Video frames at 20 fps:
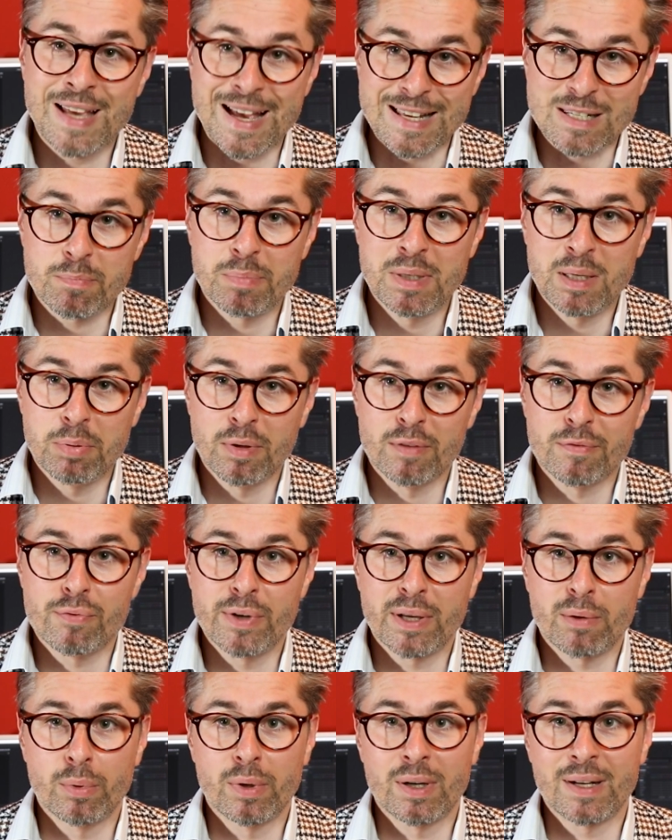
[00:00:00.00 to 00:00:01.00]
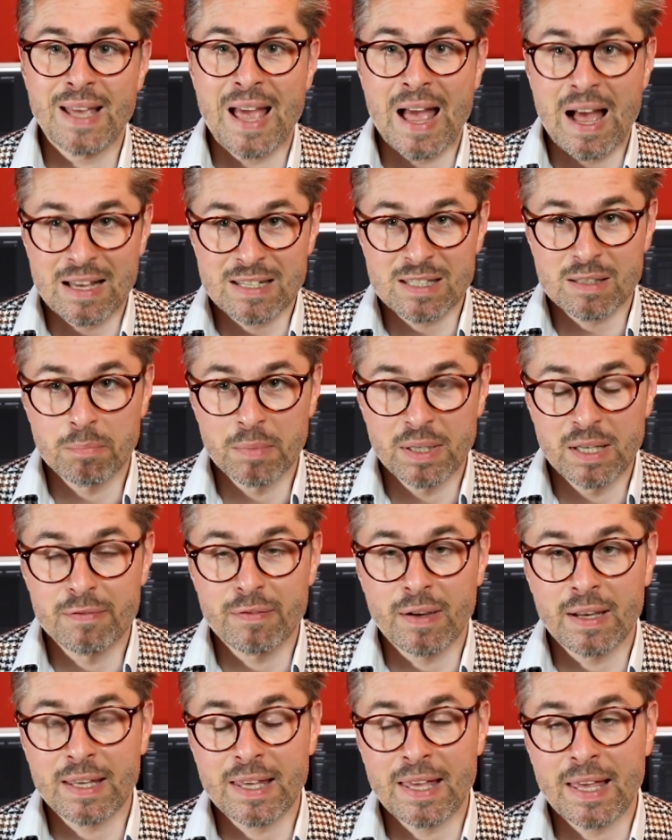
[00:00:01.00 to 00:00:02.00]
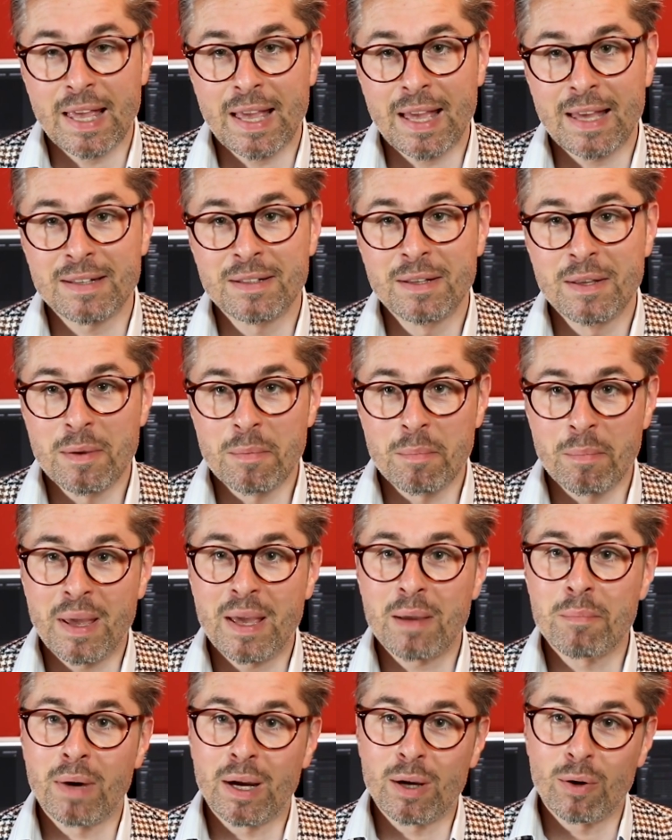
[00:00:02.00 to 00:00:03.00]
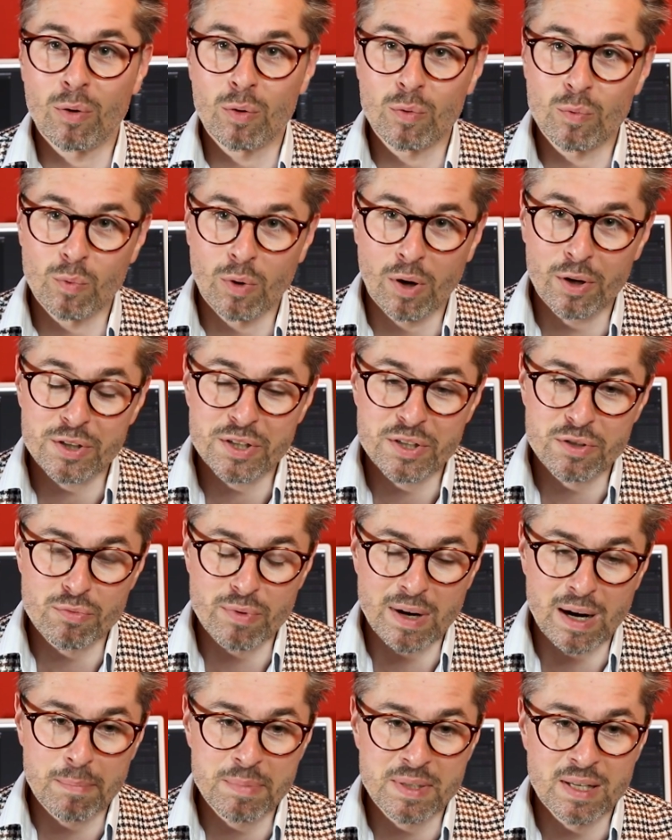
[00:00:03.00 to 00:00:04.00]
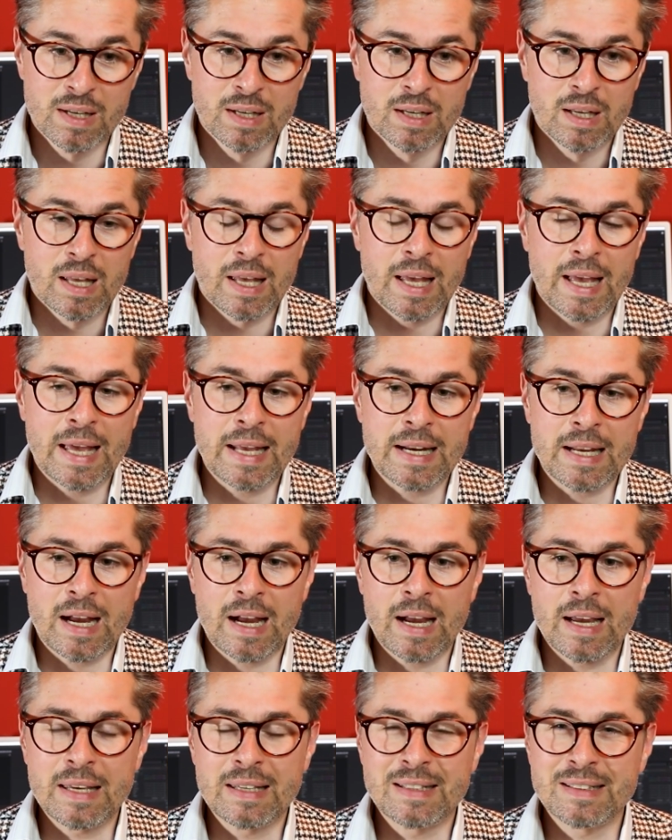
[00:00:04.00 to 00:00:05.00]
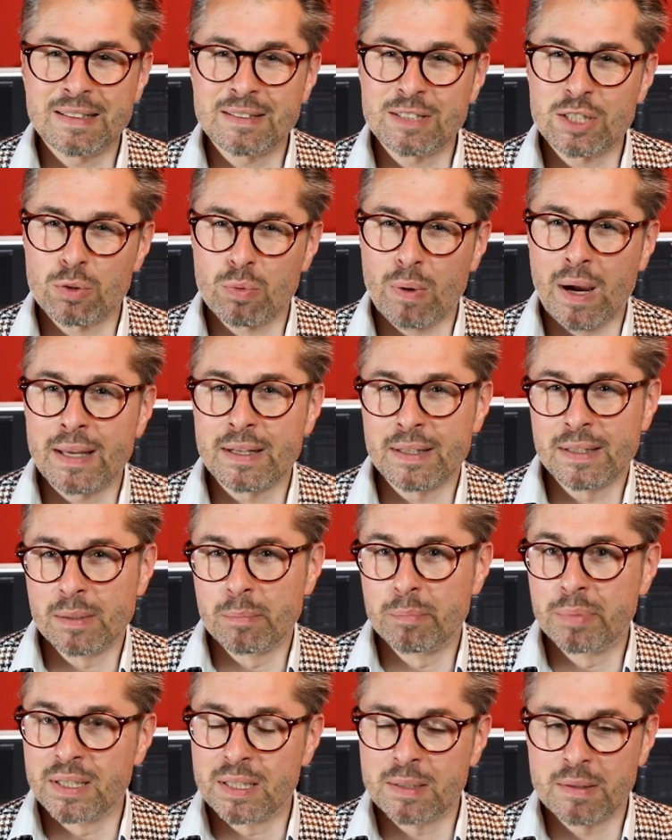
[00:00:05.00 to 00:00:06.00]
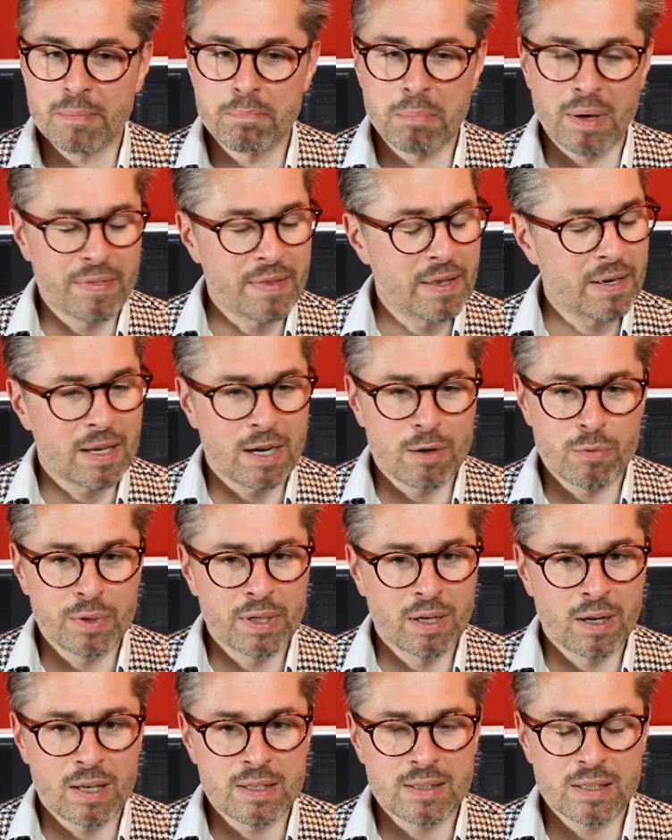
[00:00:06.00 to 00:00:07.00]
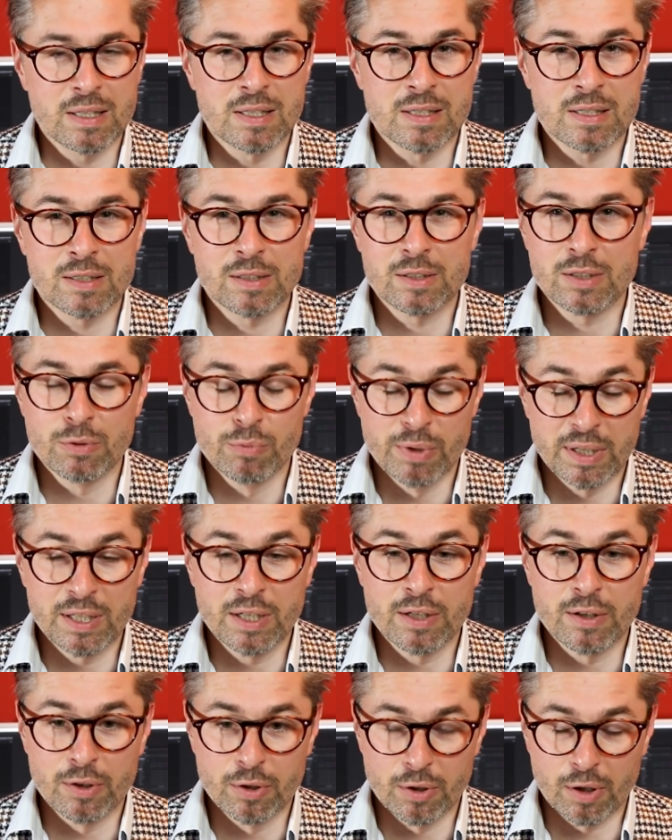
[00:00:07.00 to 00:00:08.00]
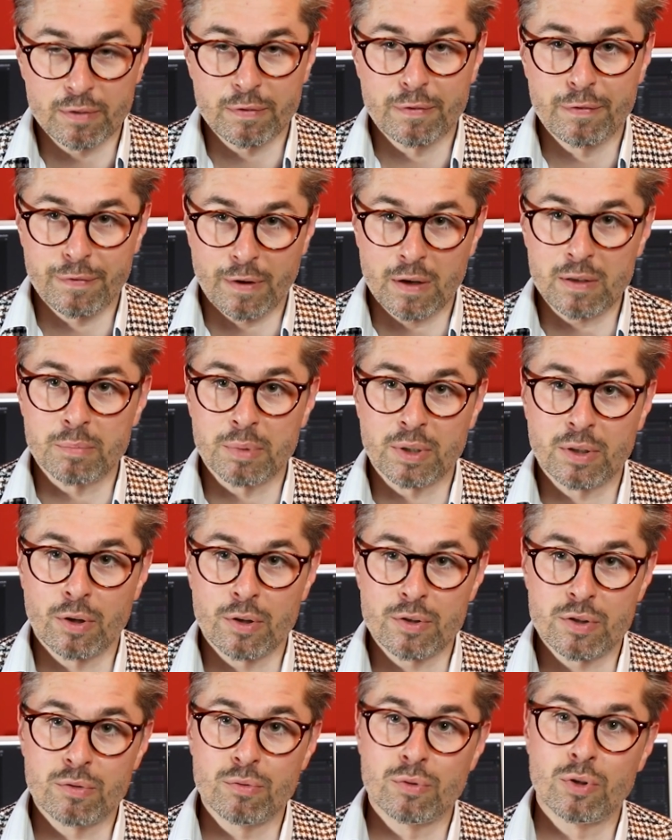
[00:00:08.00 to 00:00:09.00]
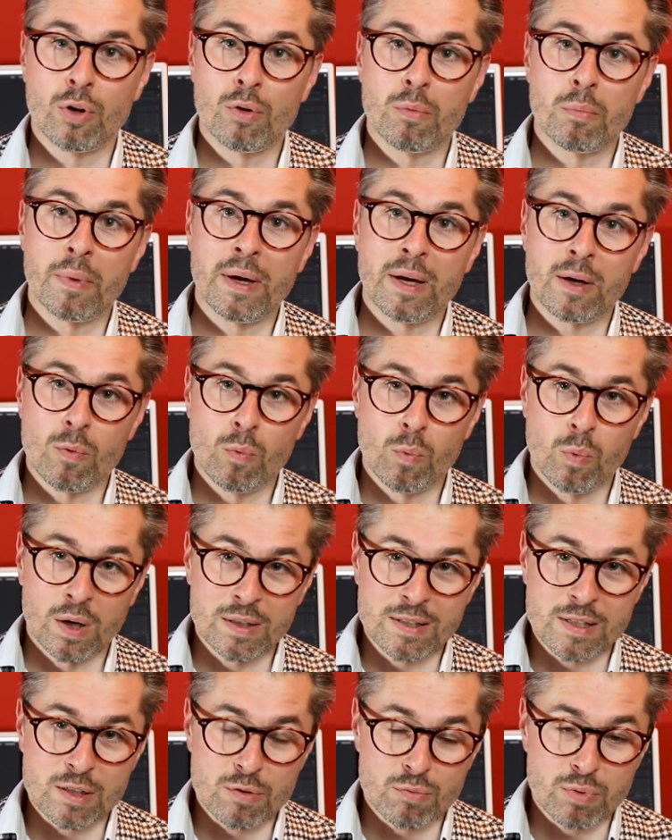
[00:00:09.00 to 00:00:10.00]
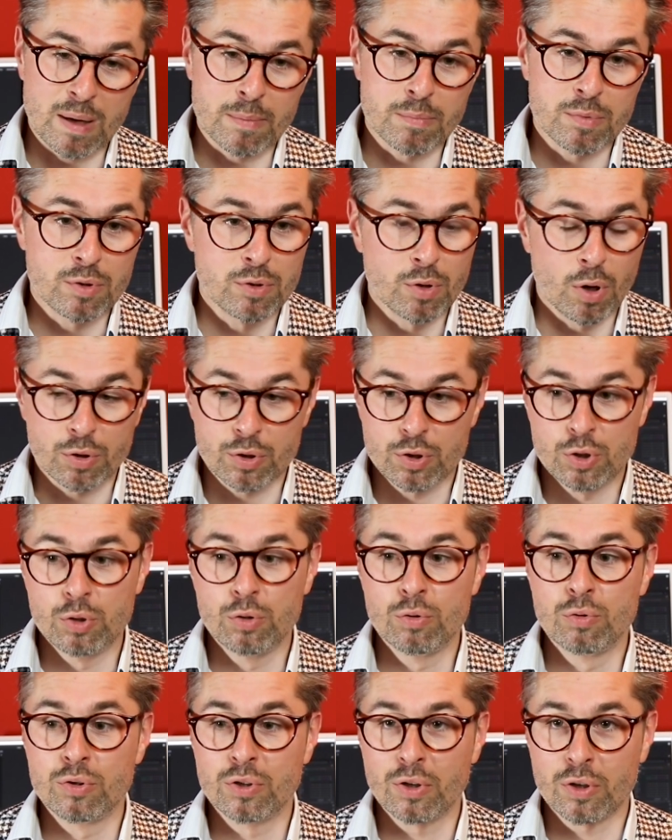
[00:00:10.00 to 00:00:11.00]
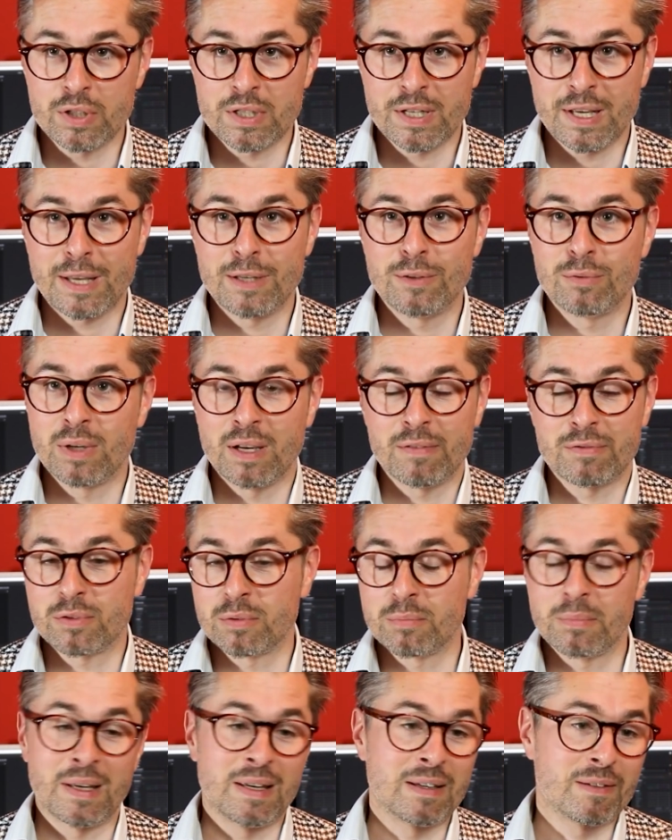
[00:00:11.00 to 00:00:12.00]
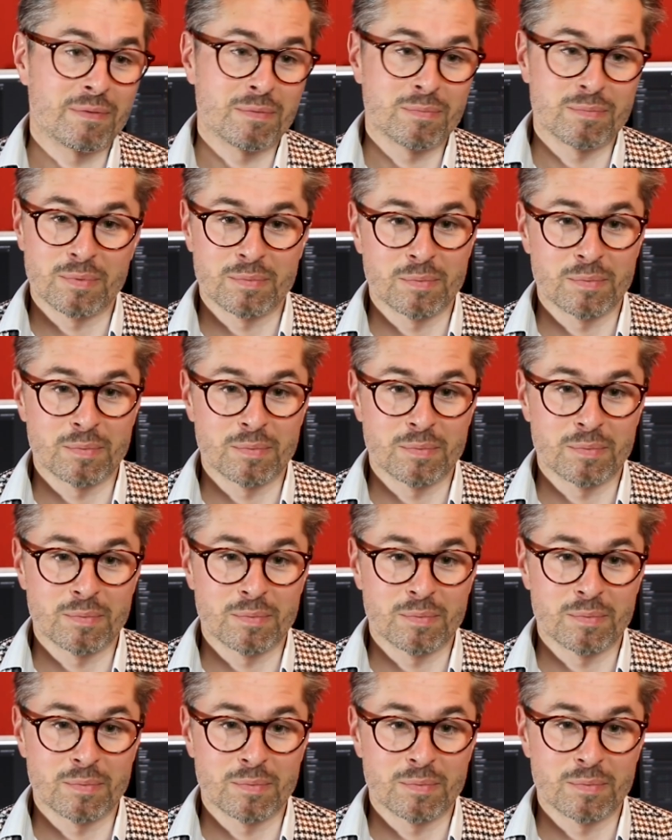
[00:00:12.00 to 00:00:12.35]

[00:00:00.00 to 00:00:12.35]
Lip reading: Yes, people frequently ask me if I can make my own watch straps, and I tried it a bit, but then I realized it's really not fun because you don't make one strap, not two, not 10, you have to make